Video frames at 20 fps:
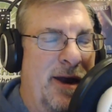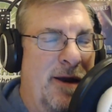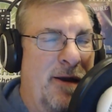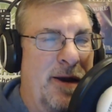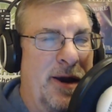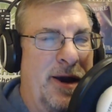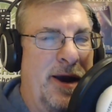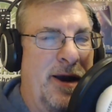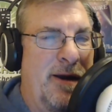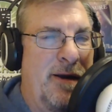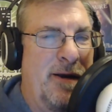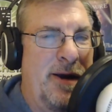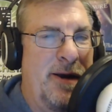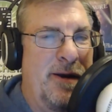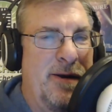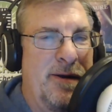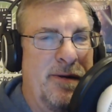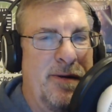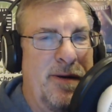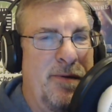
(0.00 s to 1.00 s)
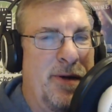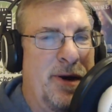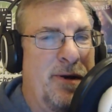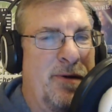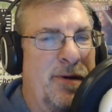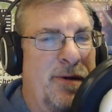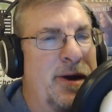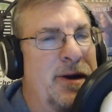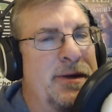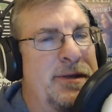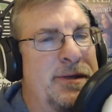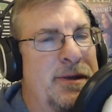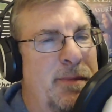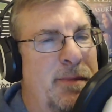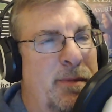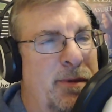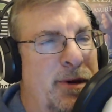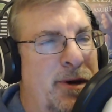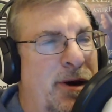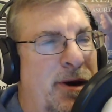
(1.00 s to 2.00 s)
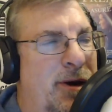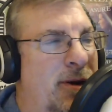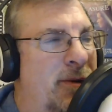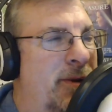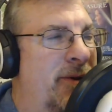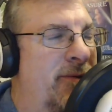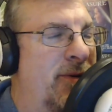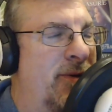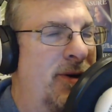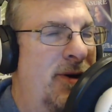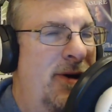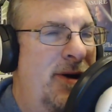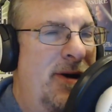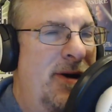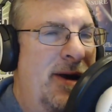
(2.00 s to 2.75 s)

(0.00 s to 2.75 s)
Arikari or Arikari, as some people call it, or whatever.